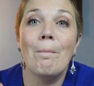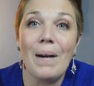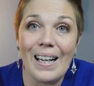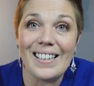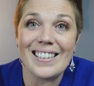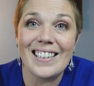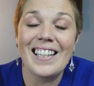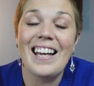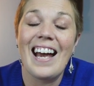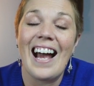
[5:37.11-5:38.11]
But
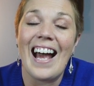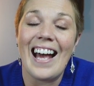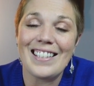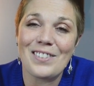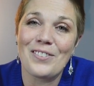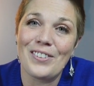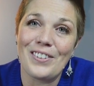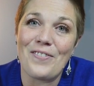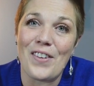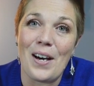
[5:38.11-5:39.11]
as a rule
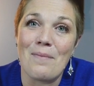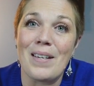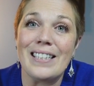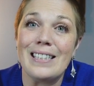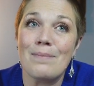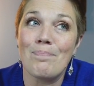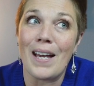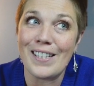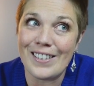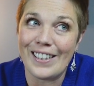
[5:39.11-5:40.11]
of thumb,
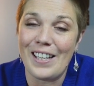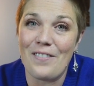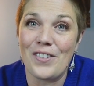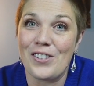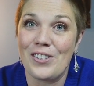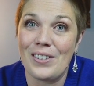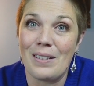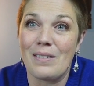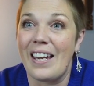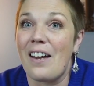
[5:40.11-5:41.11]
especially if you're
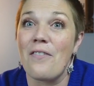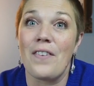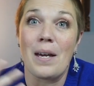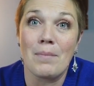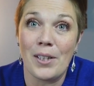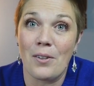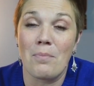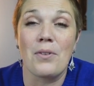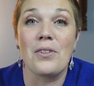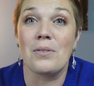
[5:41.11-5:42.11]
shooting like a family group
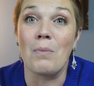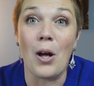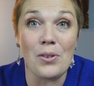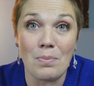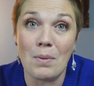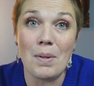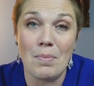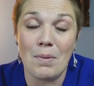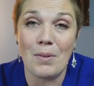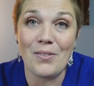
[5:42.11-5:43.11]
where there's multiple
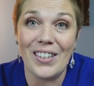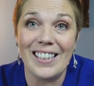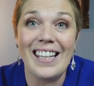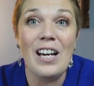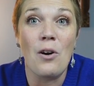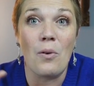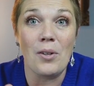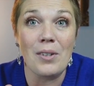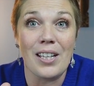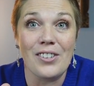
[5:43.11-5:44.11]
people moving,
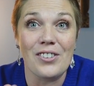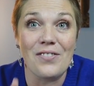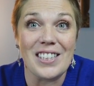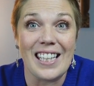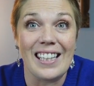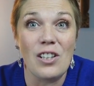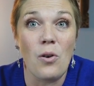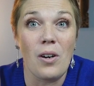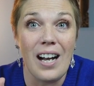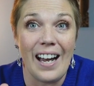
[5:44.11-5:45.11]
1/100th of a second
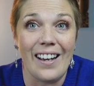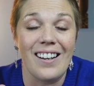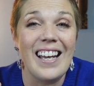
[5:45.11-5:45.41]
or higher.